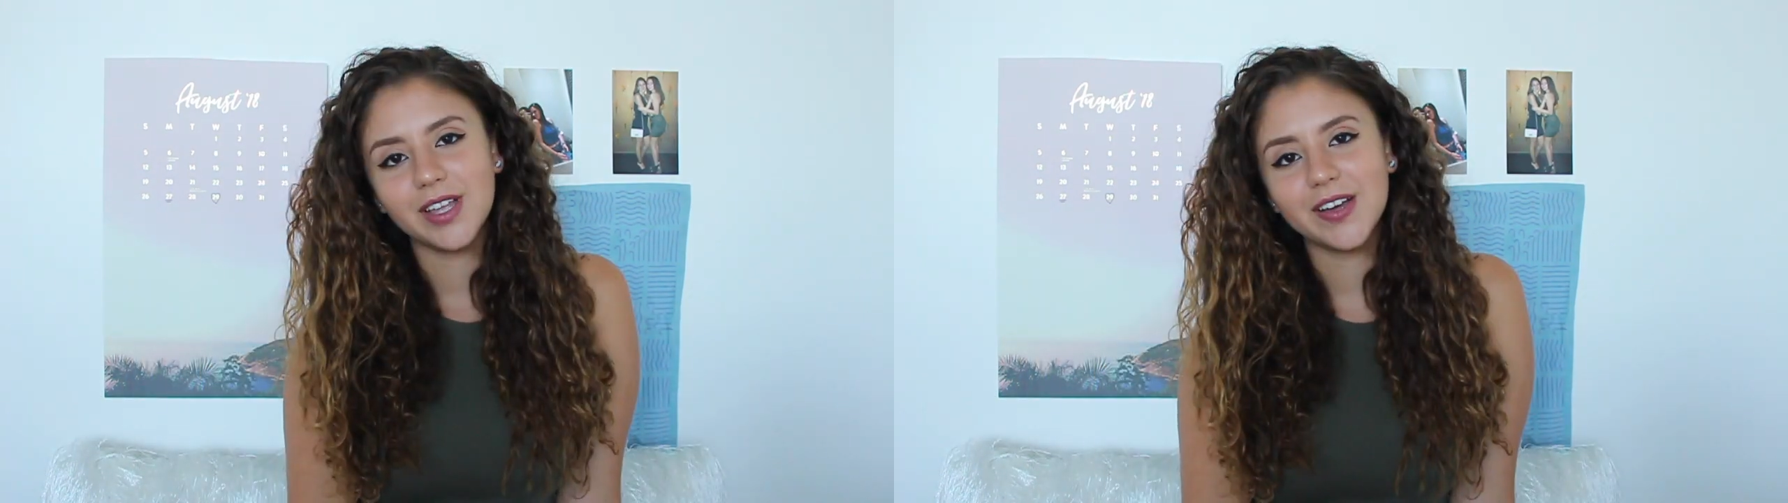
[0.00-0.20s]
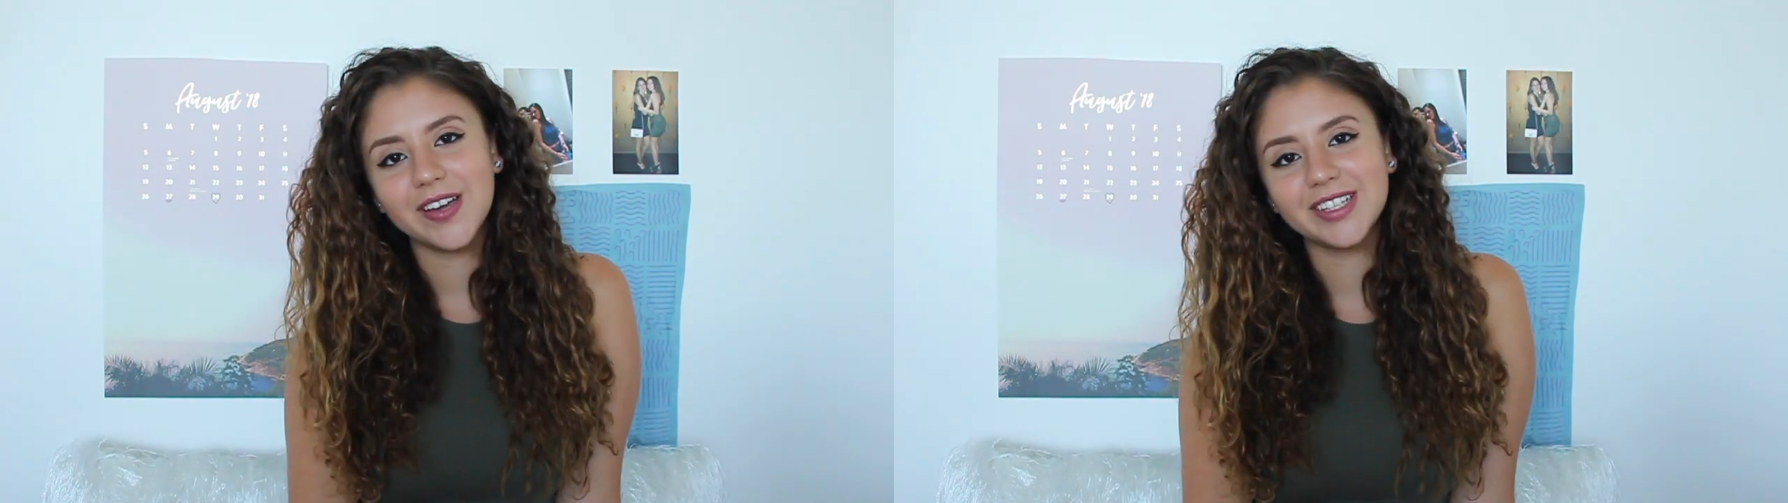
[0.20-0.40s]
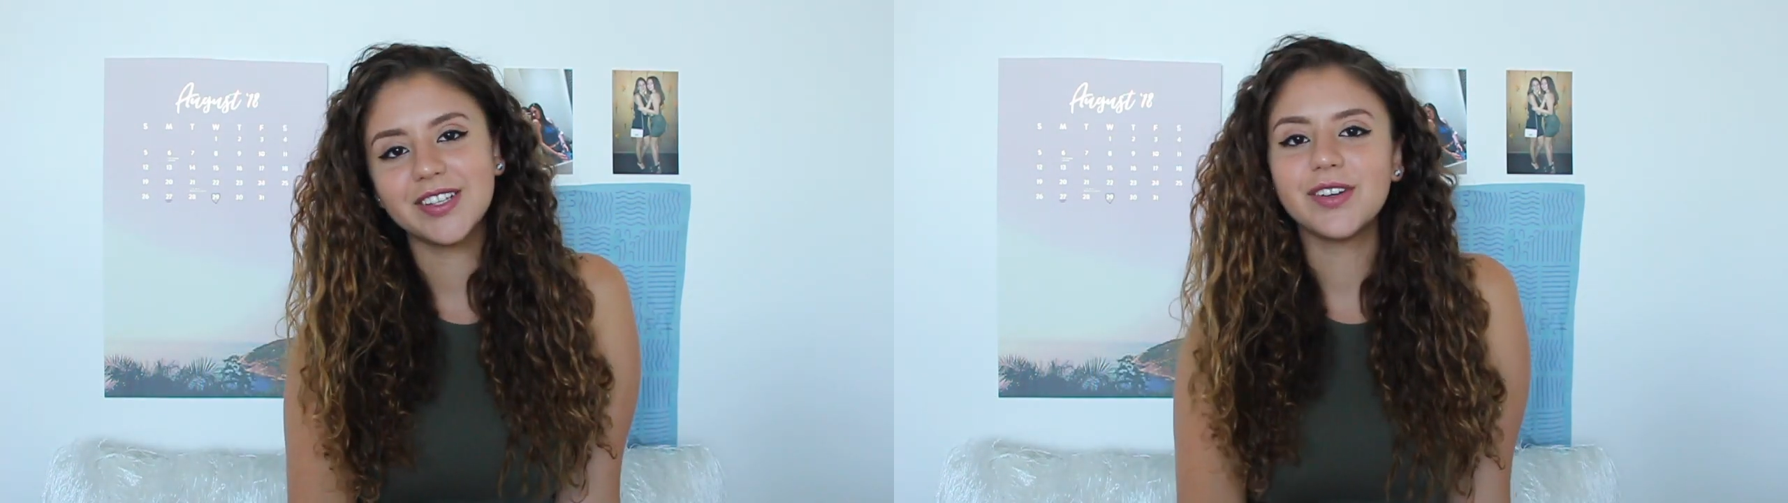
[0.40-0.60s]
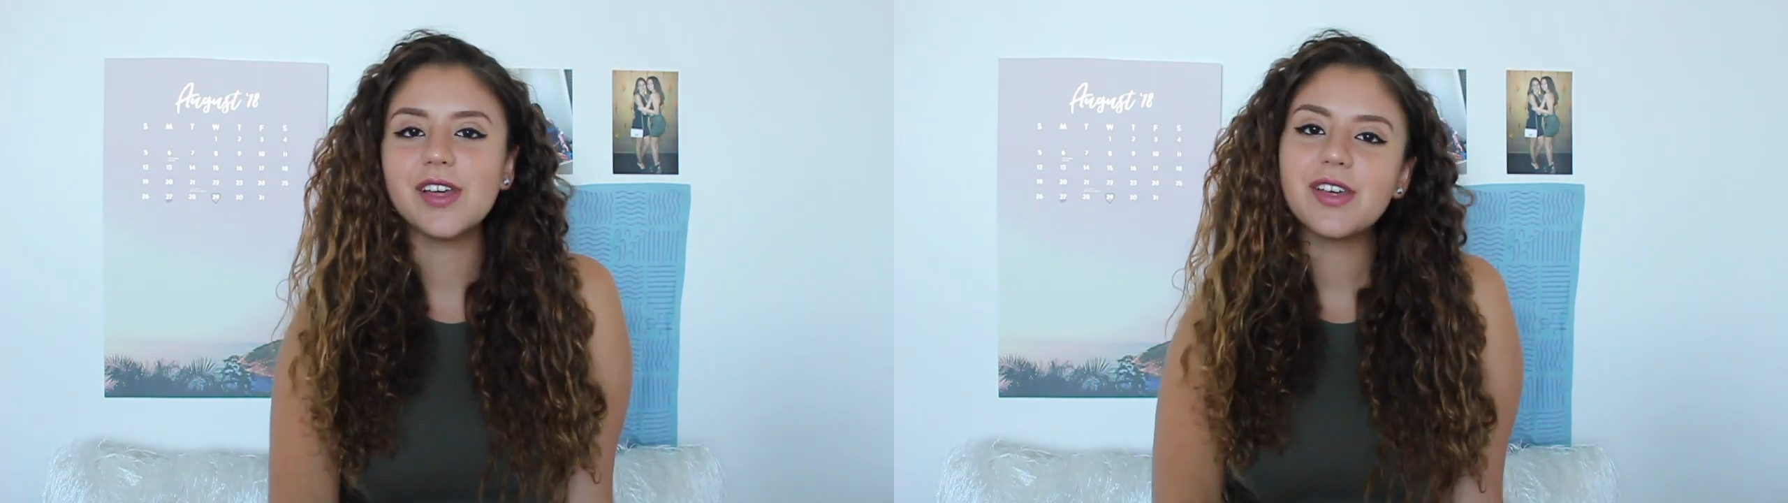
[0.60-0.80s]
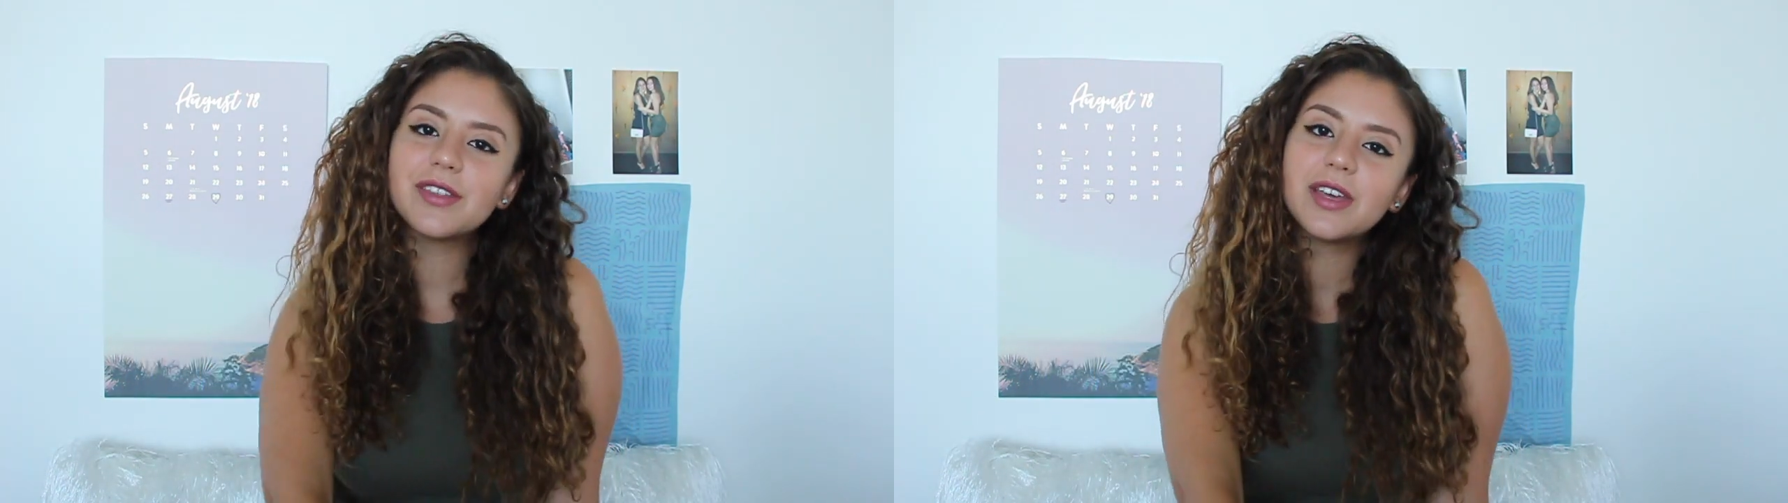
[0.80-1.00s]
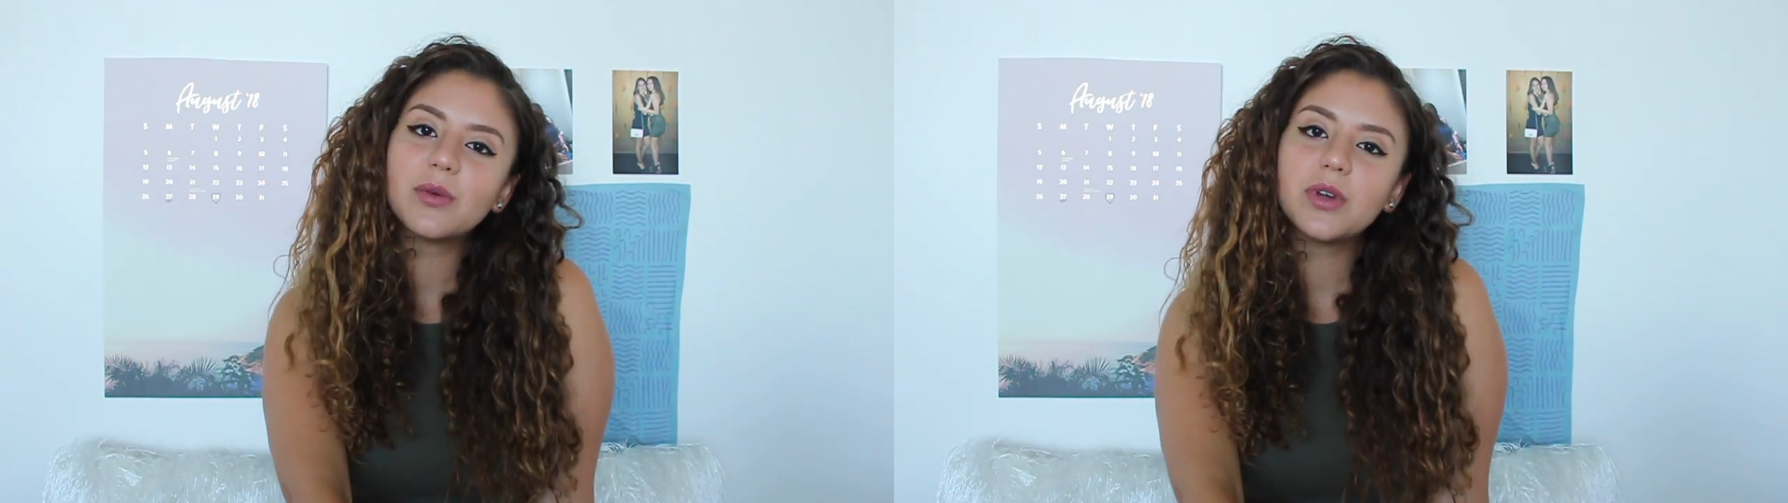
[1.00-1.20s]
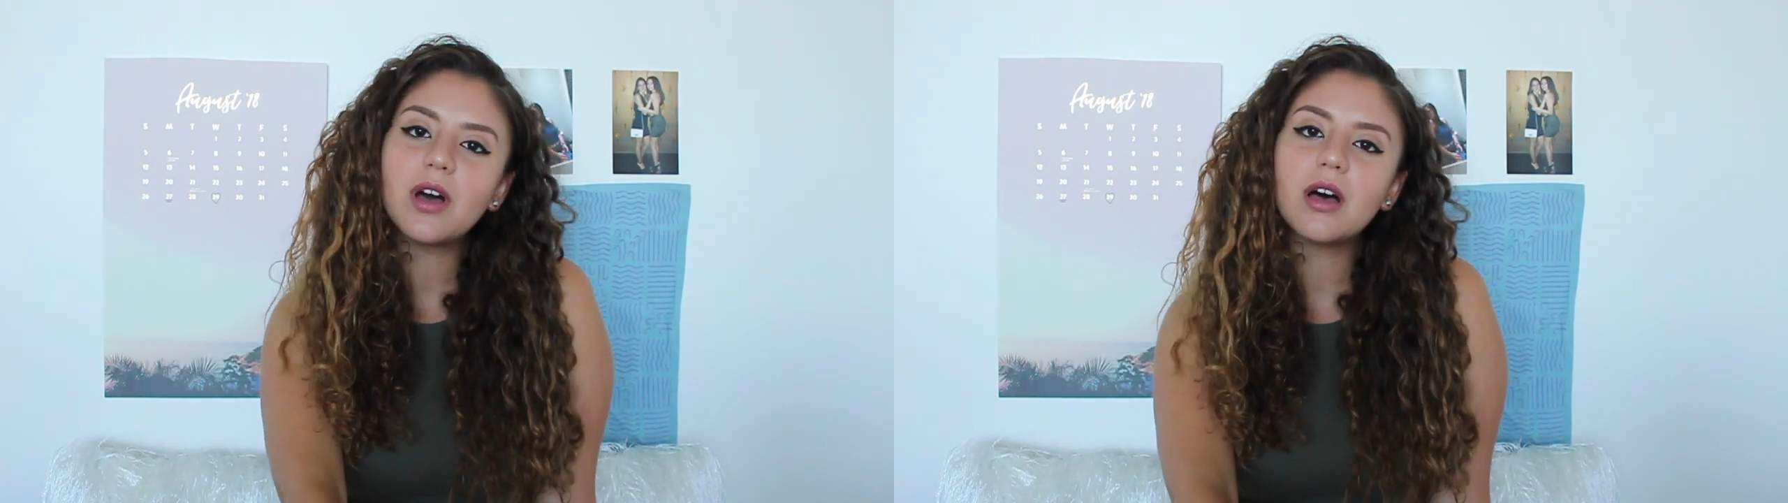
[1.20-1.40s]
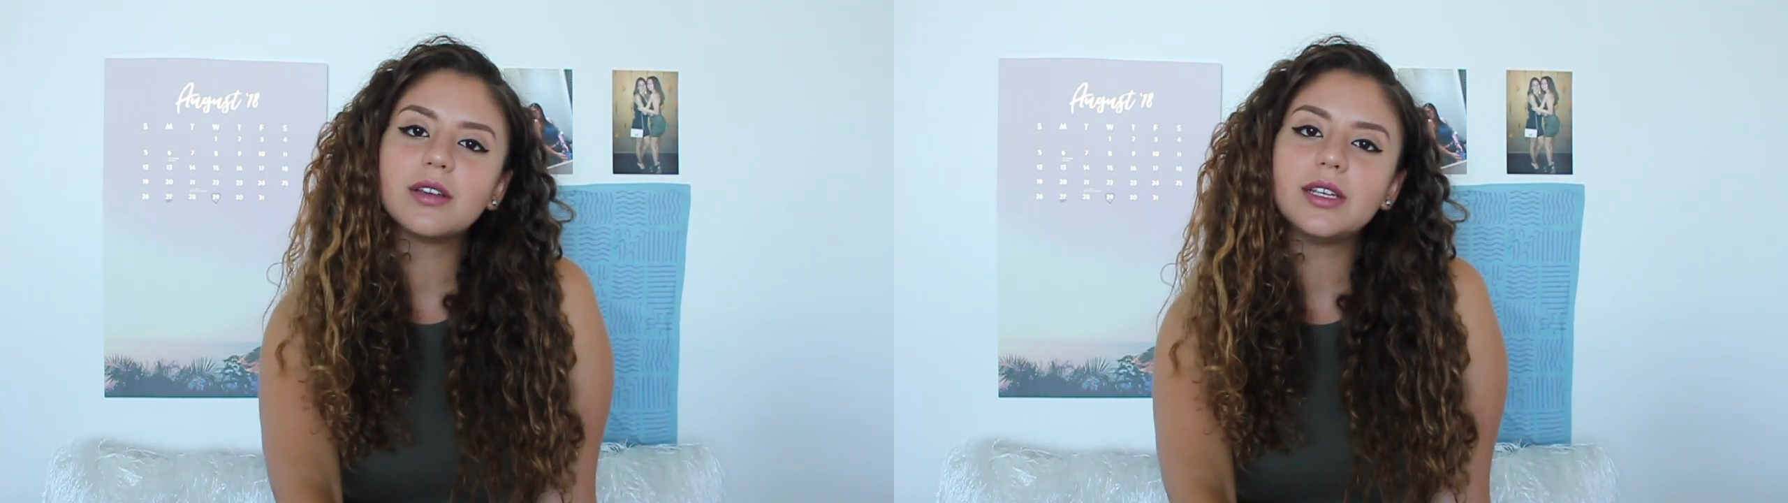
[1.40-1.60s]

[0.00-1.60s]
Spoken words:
Okay, so another thing we all